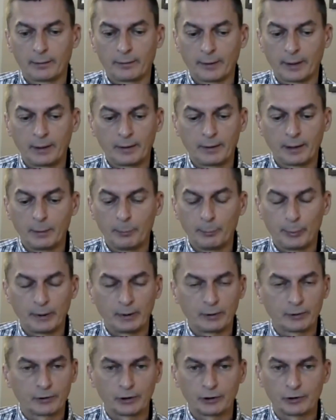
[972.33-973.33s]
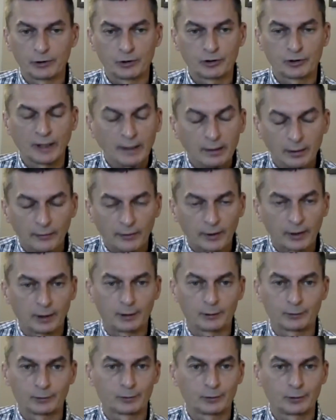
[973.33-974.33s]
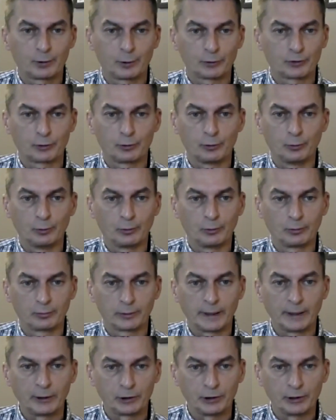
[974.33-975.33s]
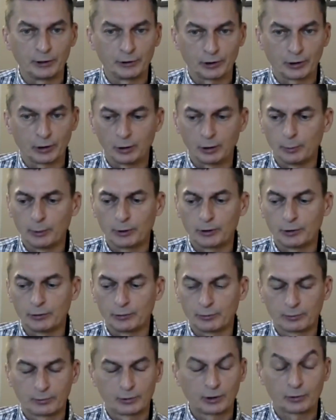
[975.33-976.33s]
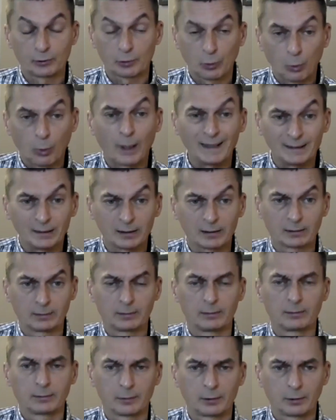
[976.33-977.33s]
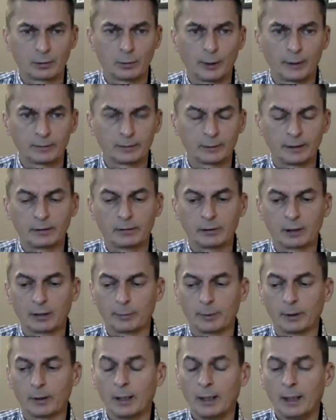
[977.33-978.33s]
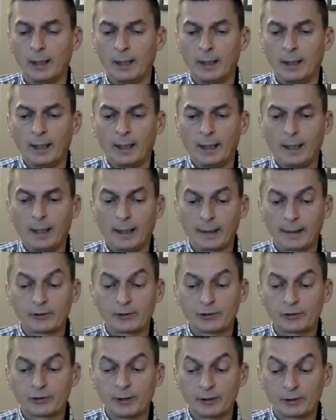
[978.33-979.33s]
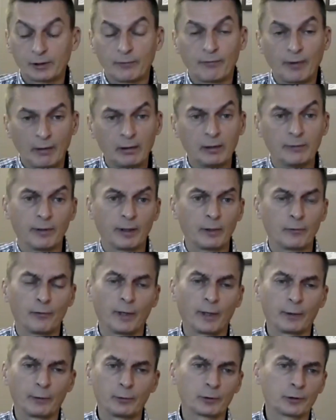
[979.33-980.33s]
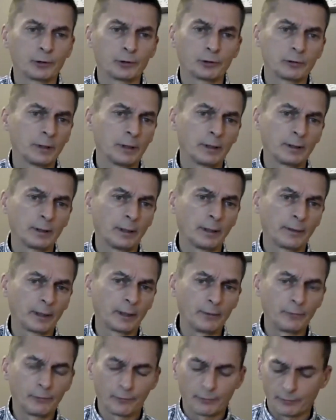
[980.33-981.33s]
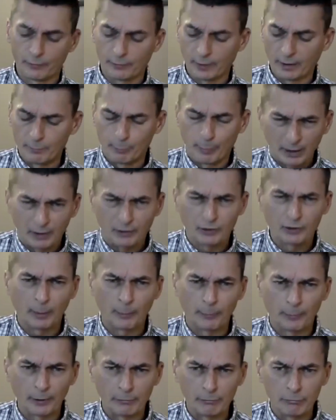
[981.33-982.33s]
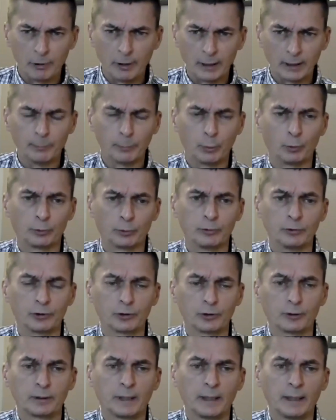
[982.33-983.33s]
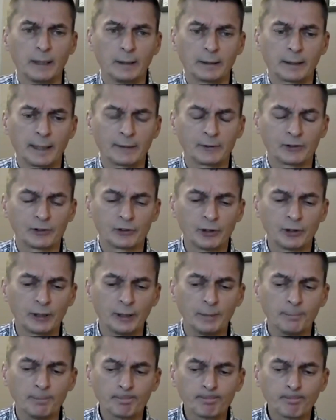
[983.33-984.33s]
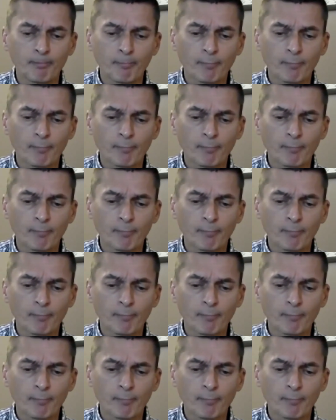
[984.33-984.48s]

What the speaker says: They built a state-of-the-art concert hall 8 years ago, which is just quite incredible. And it's a very, very fine orchestra, and they've built something really important in Kansas City.